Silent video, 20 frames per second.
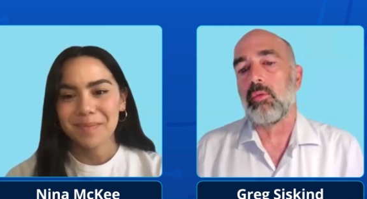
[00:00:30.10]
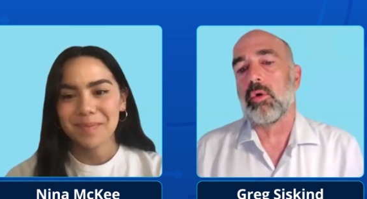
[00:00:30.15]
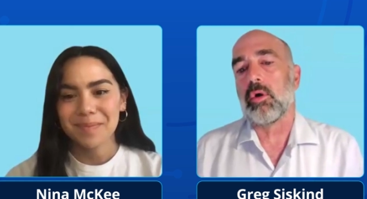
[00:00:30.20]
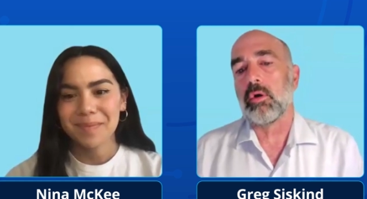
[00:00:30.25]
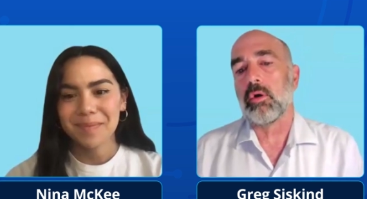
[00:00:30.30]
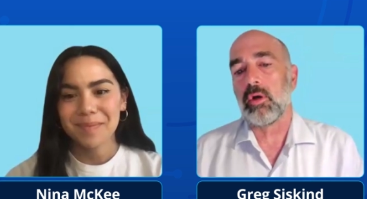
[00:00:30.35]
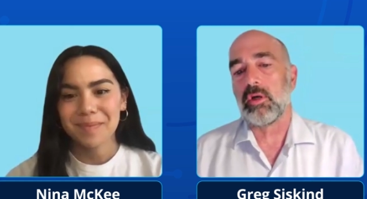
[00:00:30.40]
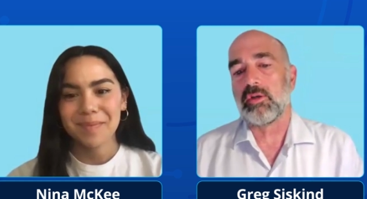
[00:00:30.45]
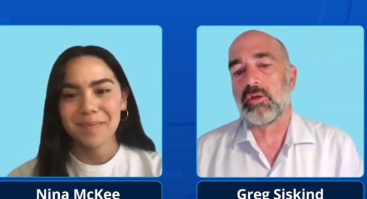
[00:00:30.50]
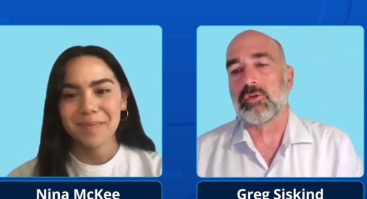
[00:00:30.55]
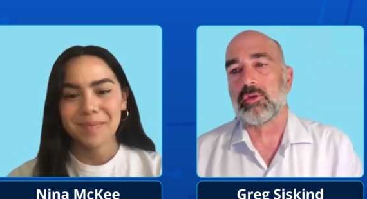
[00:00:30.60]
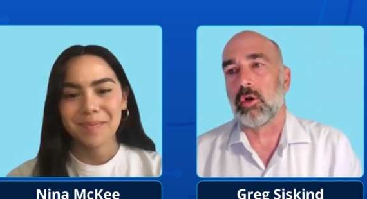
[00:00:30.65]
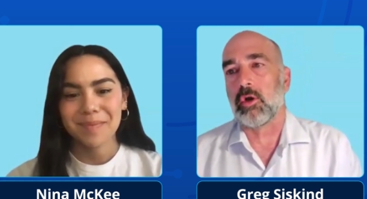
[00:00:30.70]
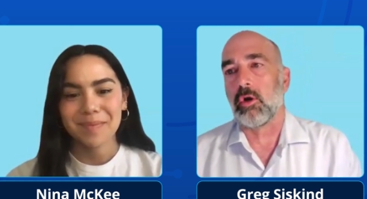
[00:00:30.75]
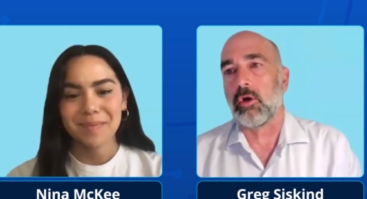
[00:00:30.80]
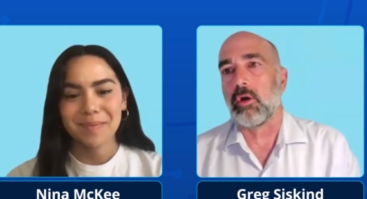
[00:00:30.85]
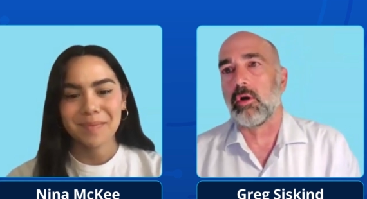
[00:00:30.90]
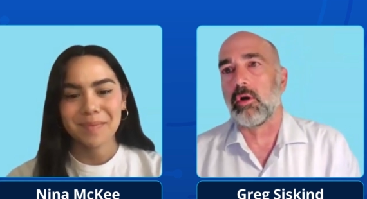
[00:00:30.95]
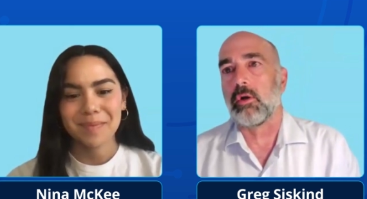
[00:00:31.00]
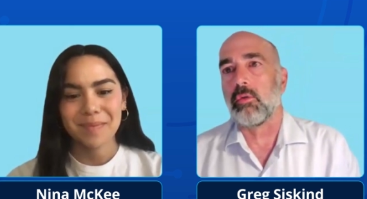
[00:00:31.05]
Speaker 1: where do I
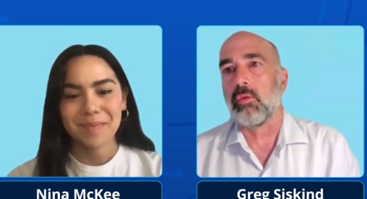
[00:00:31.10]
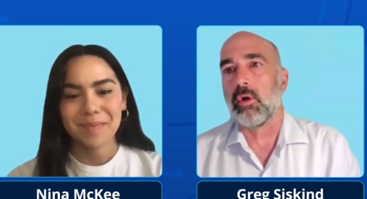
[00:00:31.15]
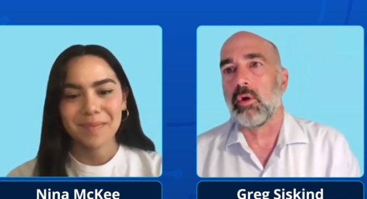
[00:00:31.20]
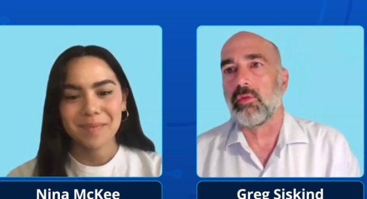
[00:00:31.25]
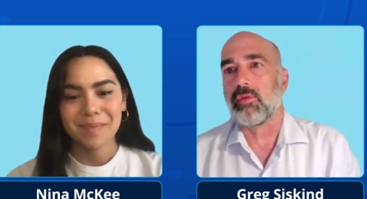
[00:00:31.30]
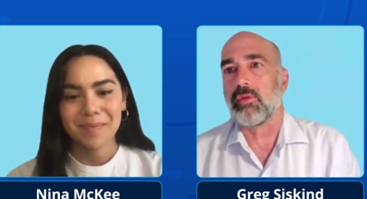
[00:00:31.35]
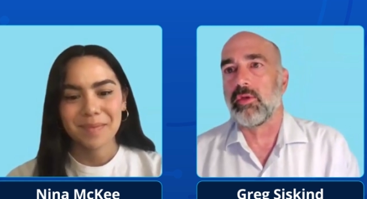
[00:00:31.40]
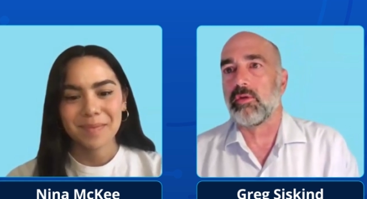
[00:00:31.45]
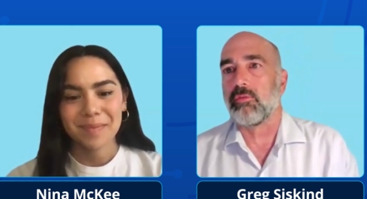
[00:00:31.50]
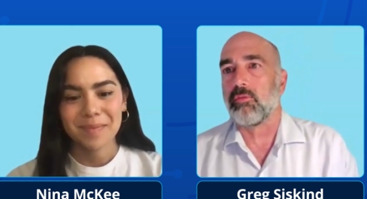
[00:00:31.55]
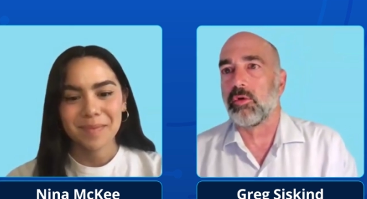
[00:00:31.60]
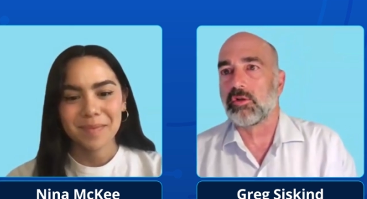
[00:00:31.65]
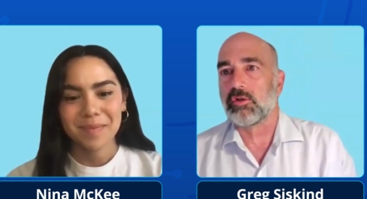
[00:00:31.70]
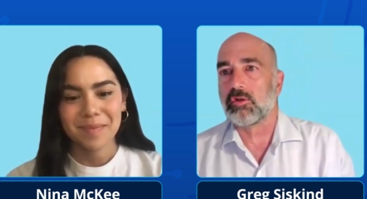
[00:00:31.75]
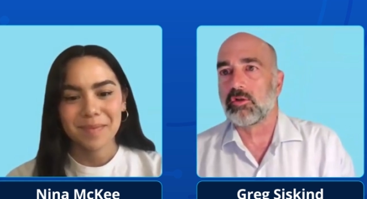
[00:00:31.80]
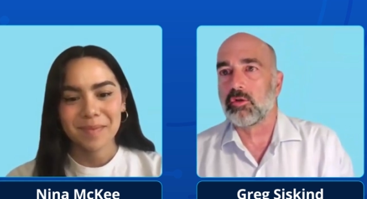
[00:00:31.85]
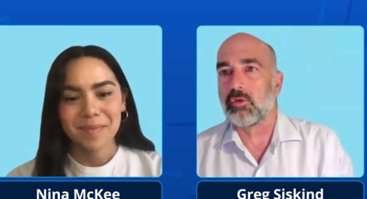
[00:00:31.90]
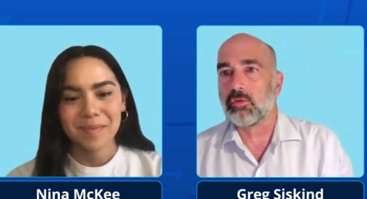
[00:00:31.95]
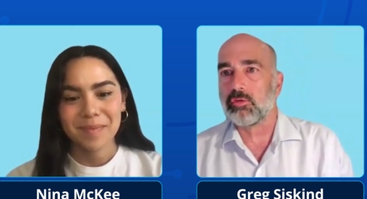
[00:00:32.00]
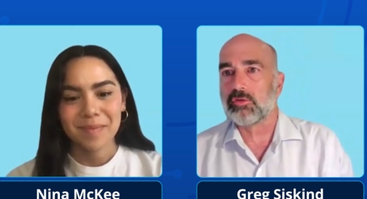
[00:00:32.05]
start with the
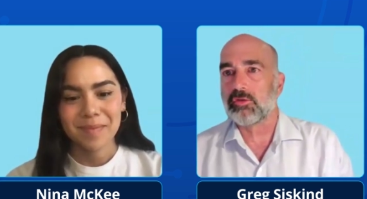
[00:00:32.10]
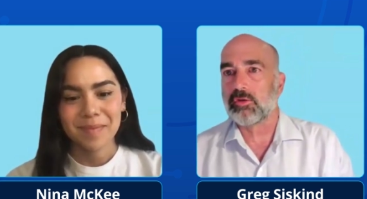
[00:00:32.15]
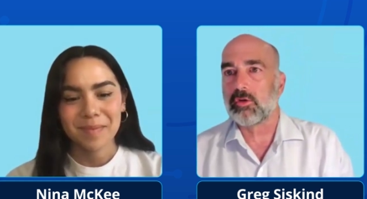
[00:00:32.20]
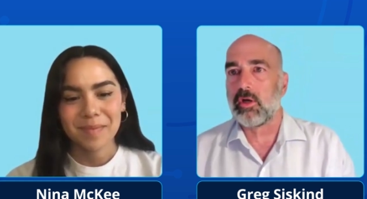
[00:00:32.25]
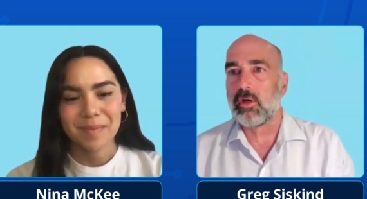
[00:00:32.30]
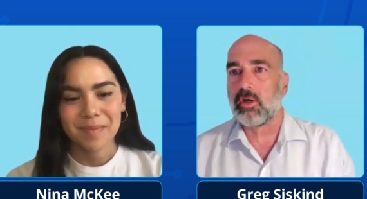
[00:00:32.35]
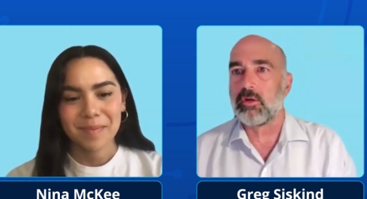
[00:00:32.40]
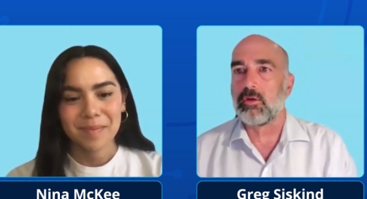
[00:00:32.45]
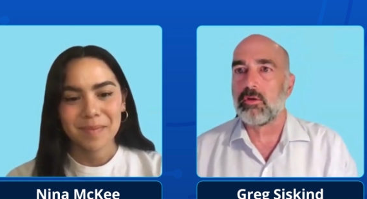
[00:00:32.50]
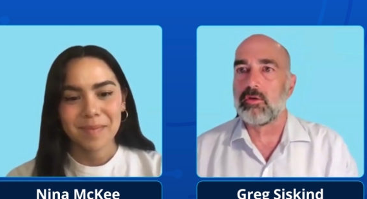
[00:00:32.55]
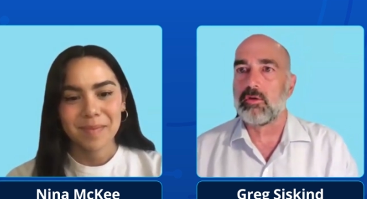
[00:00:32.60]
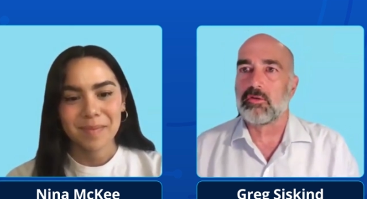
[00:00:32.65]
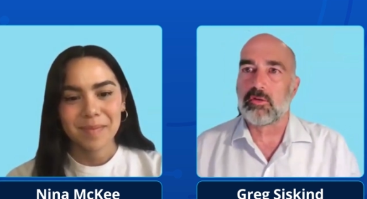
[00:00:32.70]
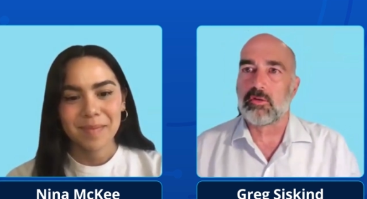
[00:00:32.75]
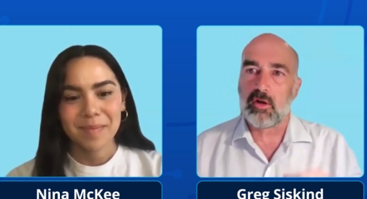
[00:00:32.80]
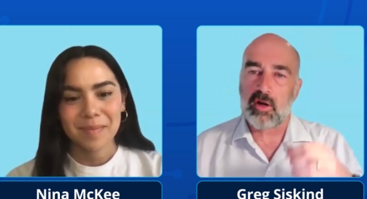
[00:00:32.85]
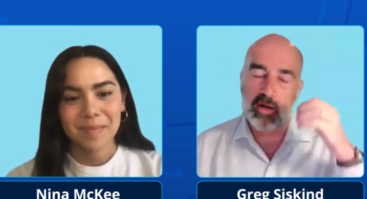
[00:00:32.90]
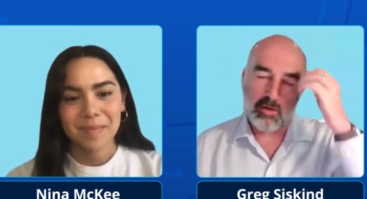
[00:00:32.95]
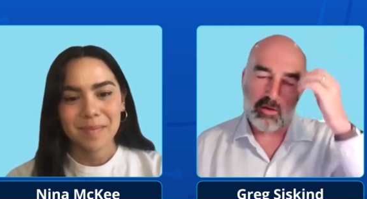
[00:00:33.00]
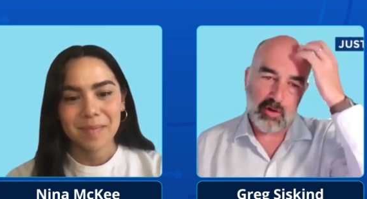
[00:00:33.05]
which tools do I use
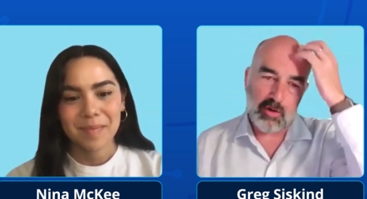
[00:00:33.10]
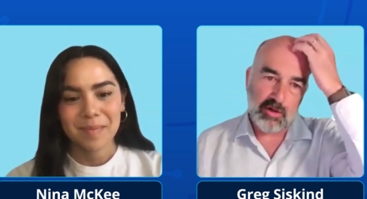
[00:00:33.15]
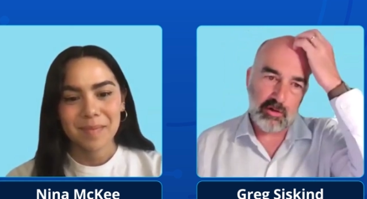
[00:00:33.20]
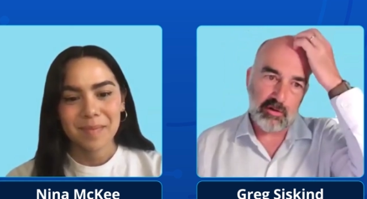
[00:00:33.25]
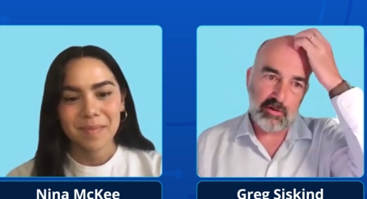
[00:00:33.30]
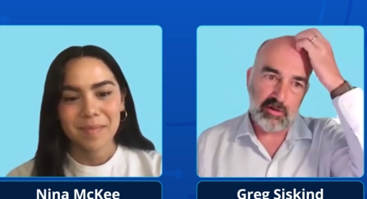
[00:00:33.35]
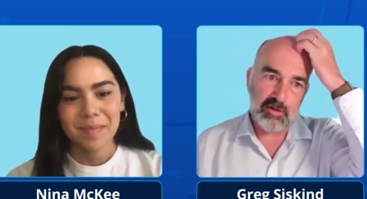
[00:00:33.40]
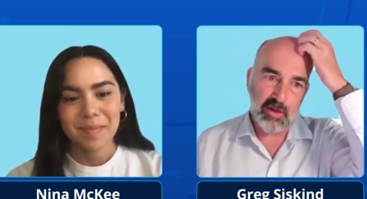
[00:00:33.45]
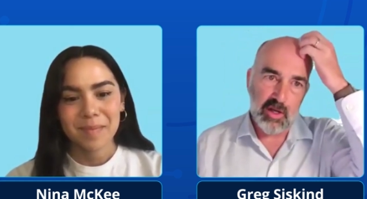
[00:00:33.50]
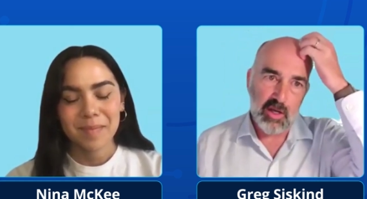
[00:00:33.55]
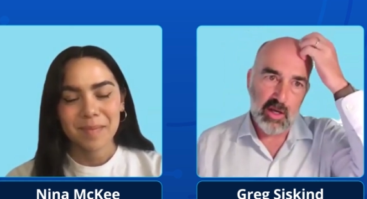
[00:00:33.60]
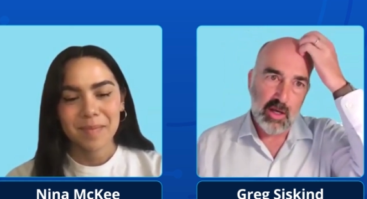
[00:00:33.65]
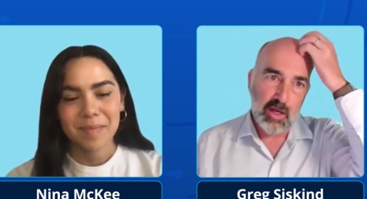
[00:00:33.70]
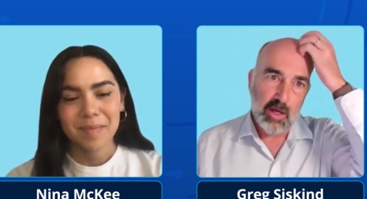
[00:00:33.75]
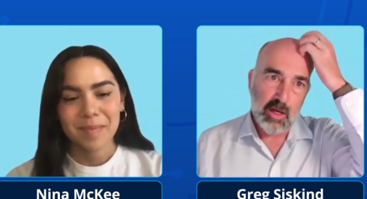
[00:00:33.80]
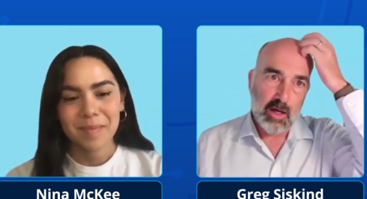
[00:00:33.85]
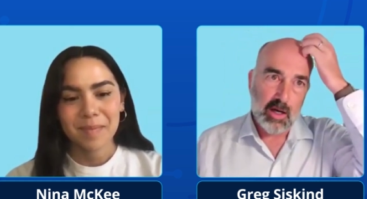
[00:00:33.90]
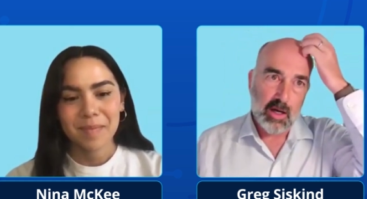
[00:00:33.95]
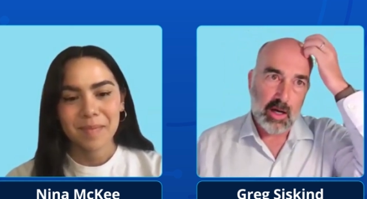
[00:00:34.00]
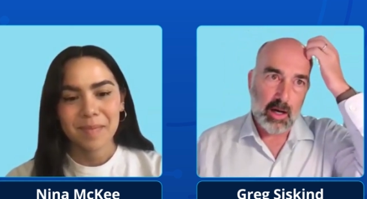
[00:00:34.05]
or how do I do this?
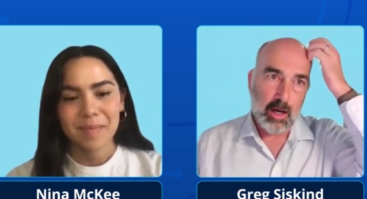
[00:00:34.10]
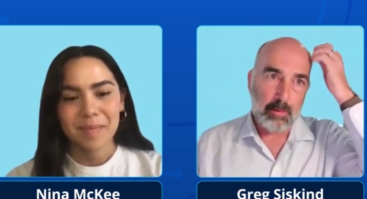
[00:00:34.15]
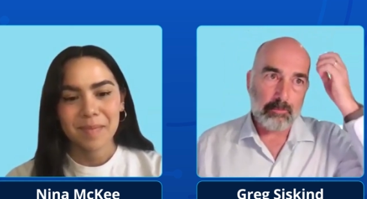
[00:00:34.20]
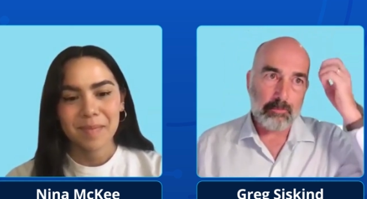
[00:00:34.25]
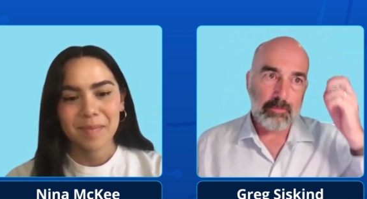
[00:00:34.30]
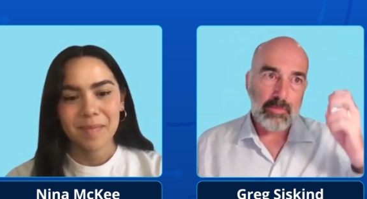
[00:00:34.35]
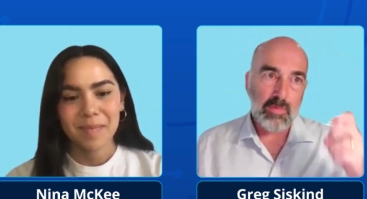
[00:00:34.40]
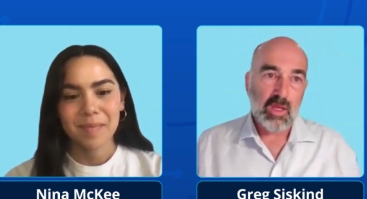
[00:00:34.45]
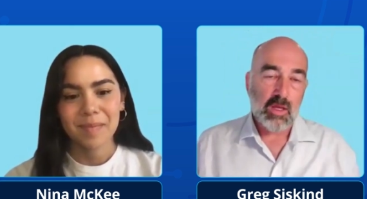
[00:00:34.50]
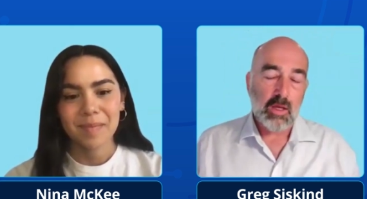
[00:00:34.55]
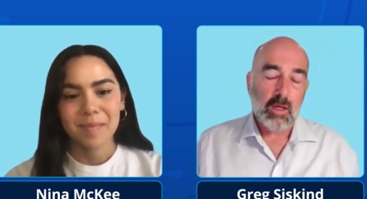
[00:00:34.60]
Um,